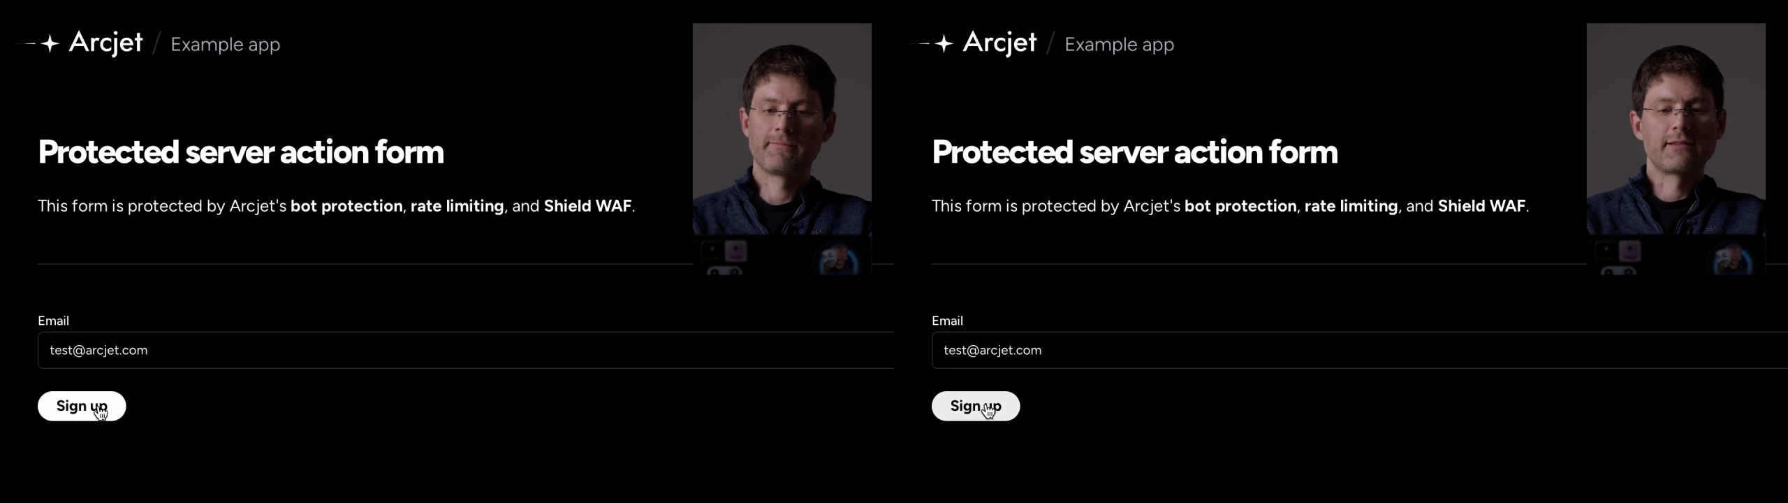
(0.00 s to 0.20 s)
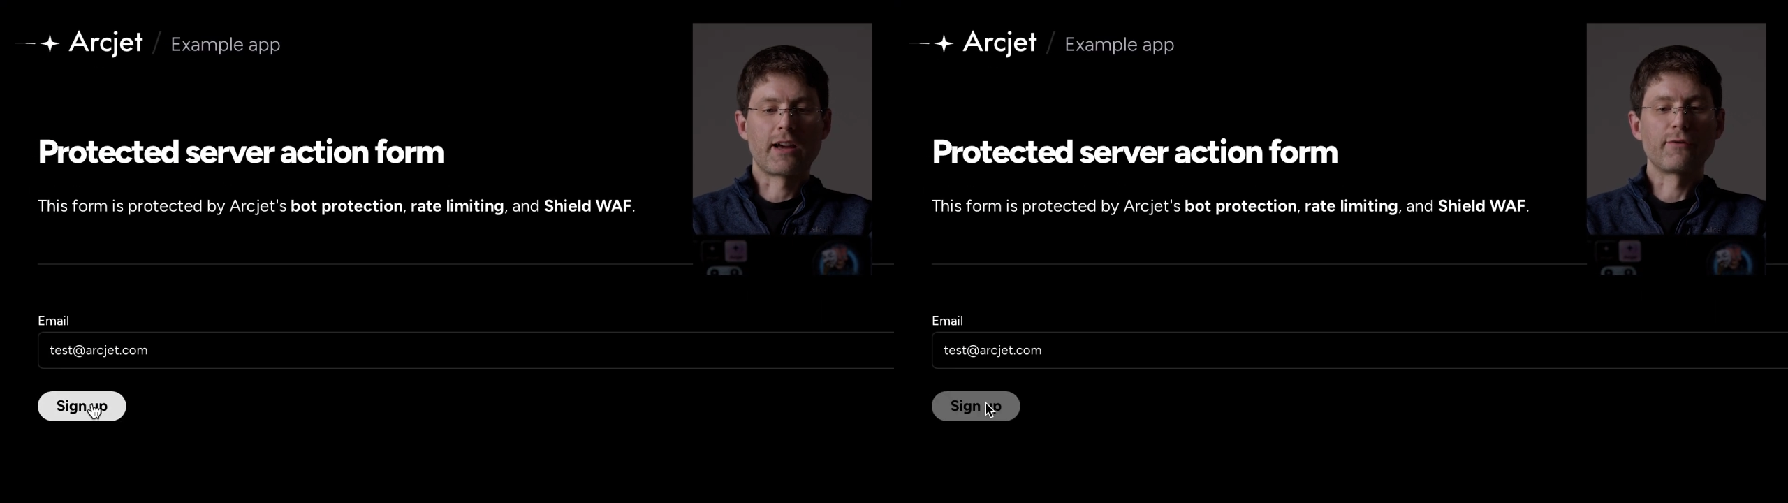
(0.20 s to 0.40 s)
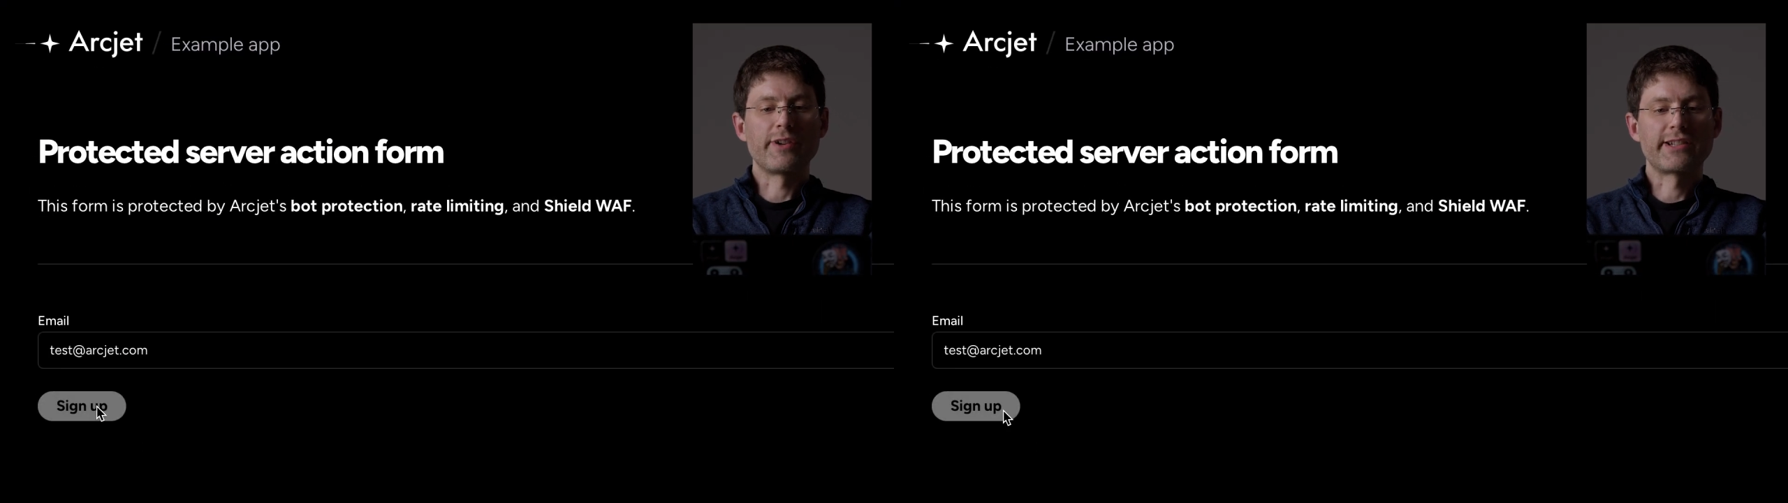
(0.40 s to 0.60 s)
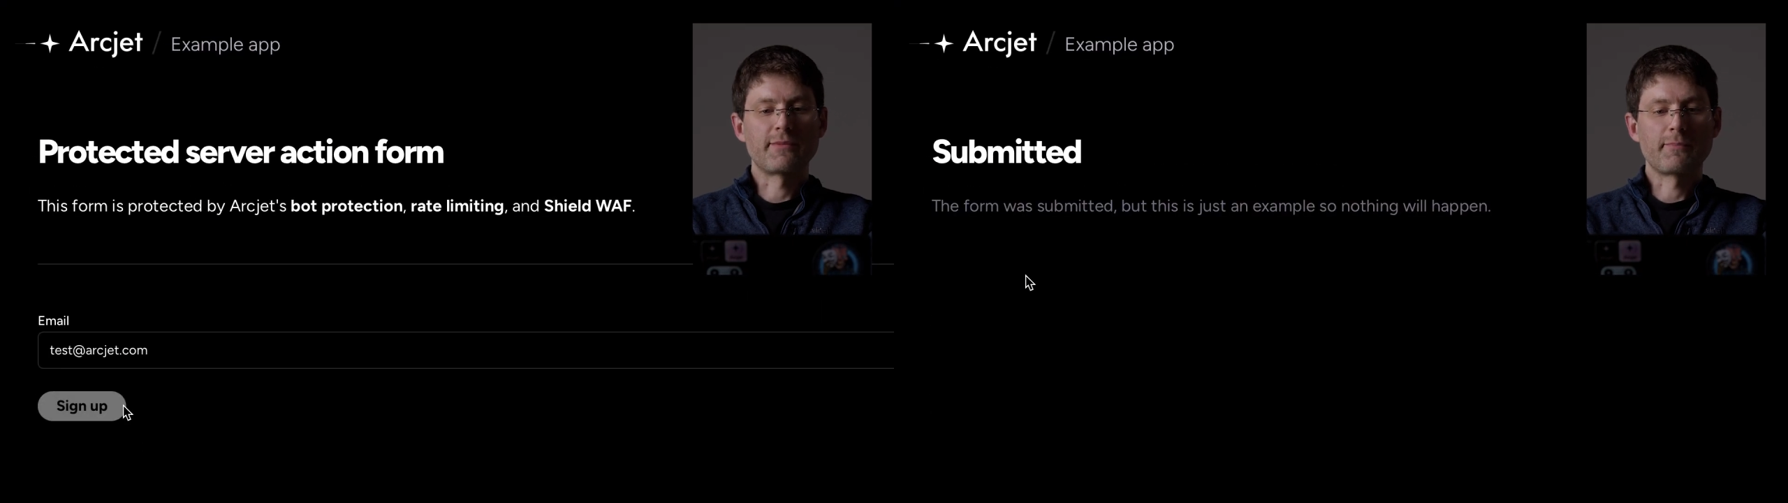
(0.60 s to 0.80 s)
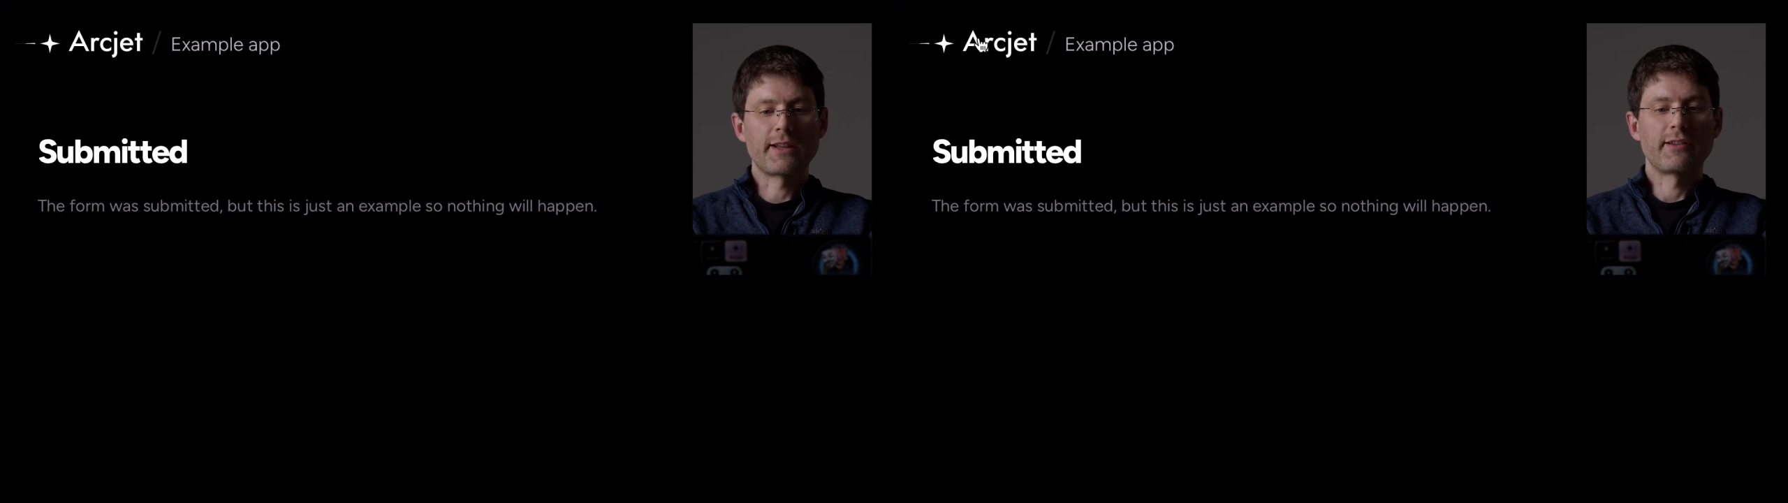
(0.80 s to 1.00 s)
Now, if we
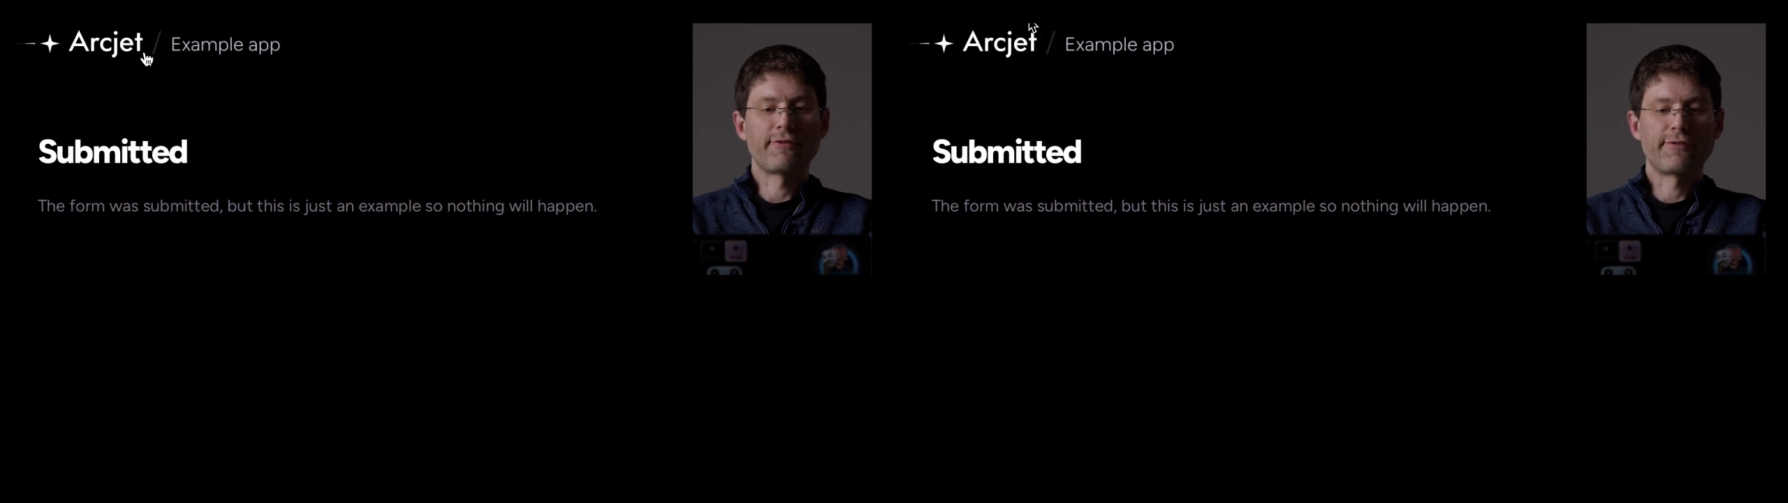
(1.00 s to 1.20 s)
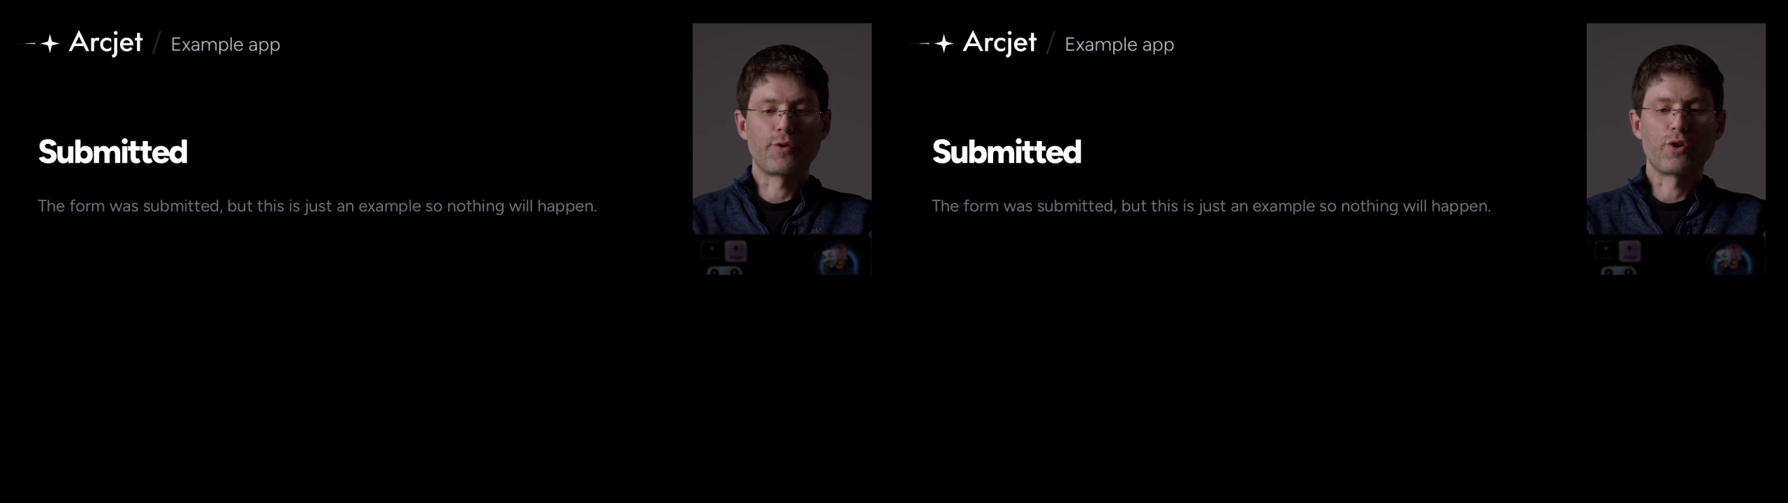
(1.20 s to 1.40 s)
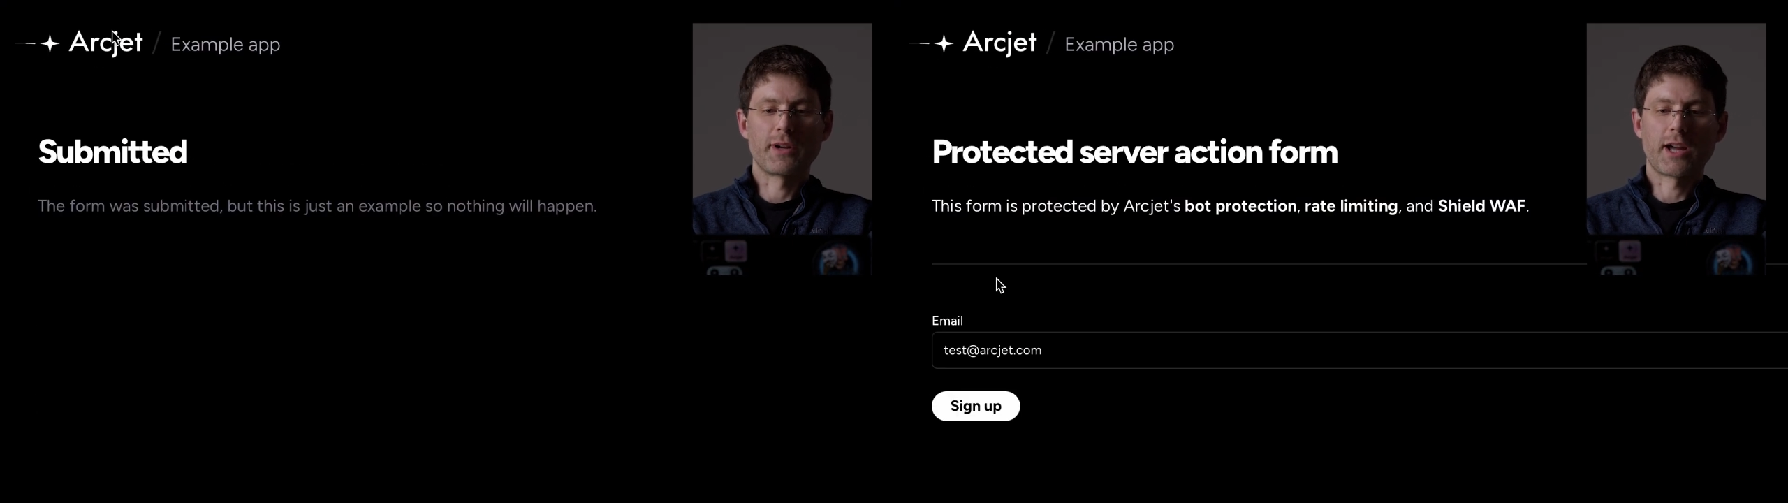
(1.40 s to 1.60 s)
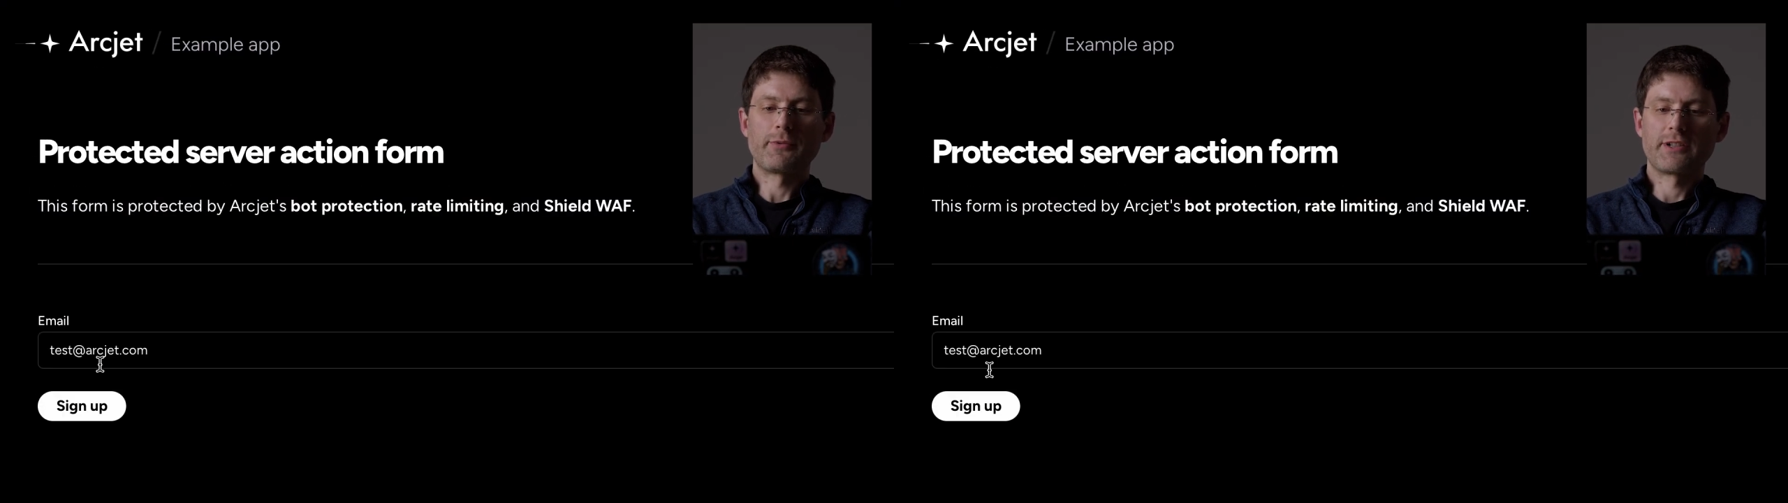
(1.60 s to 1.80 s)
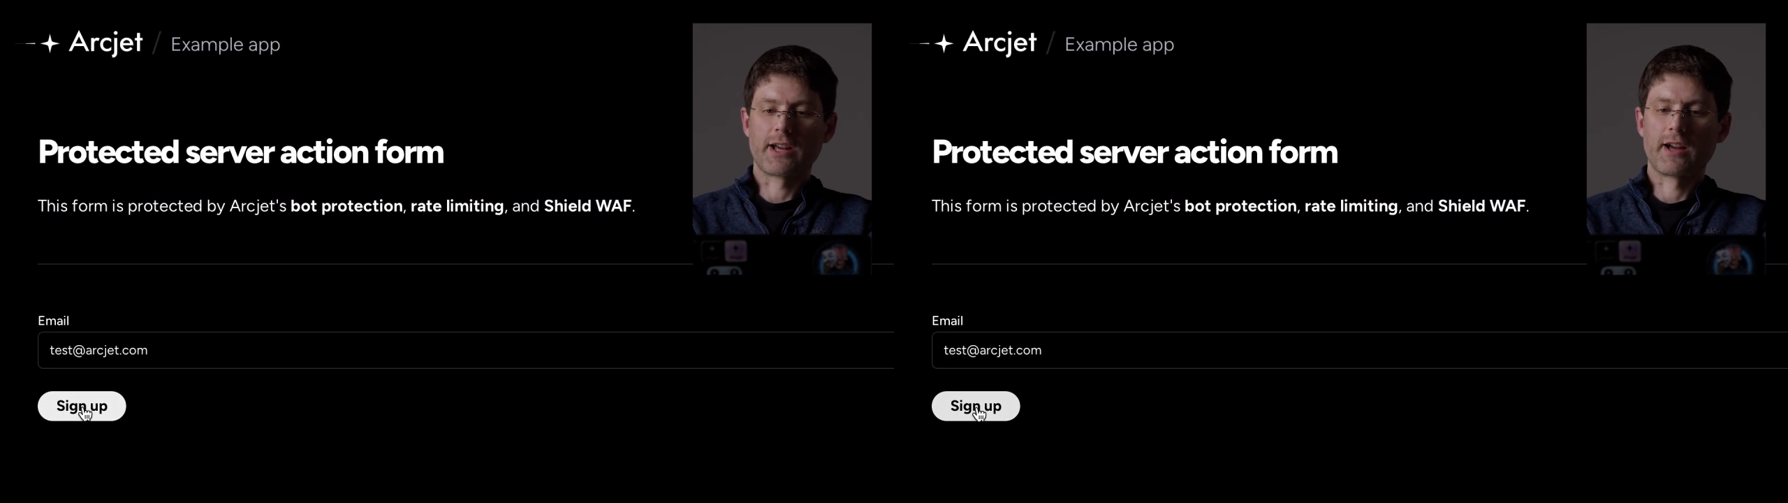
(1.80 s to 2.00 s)
submit the form a
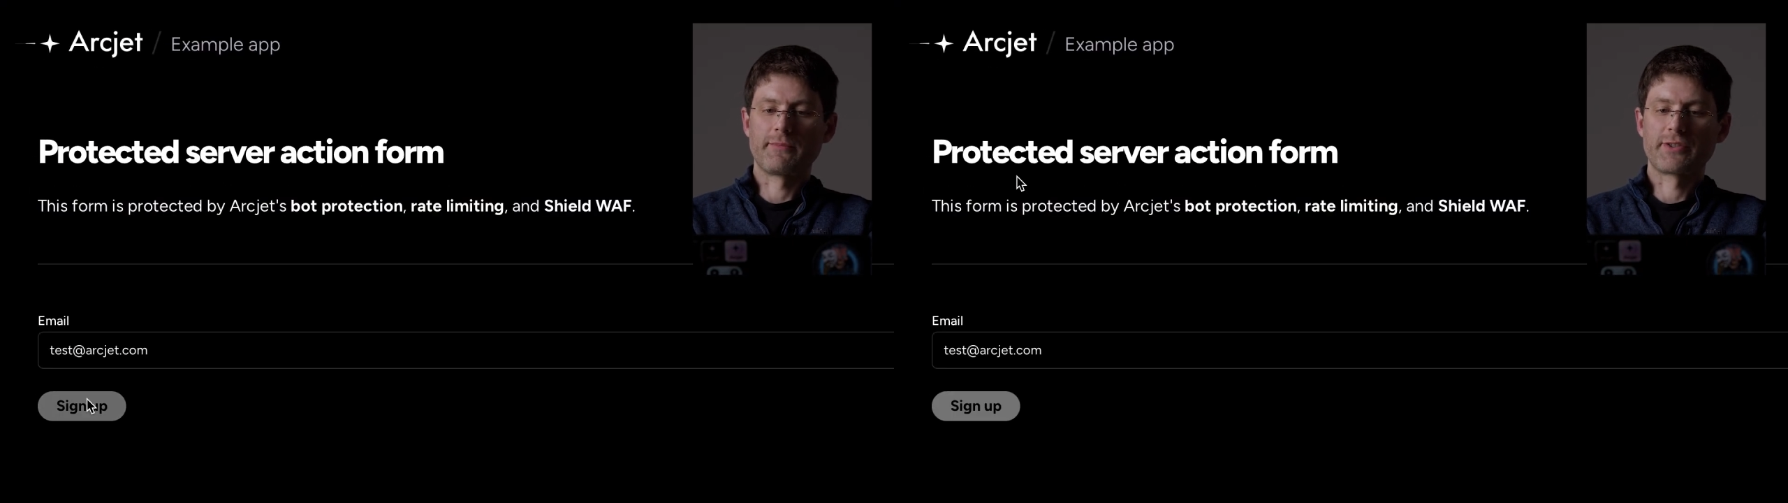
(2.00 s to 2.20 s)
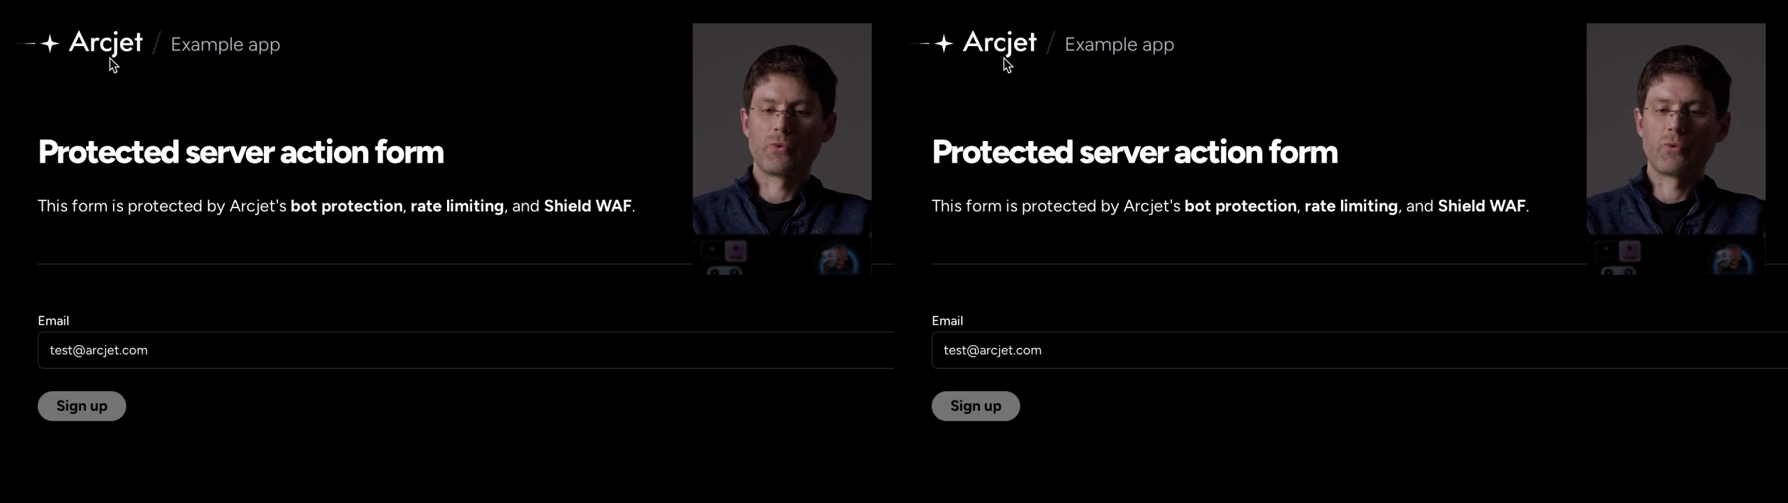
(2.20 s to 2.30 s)
couple of times,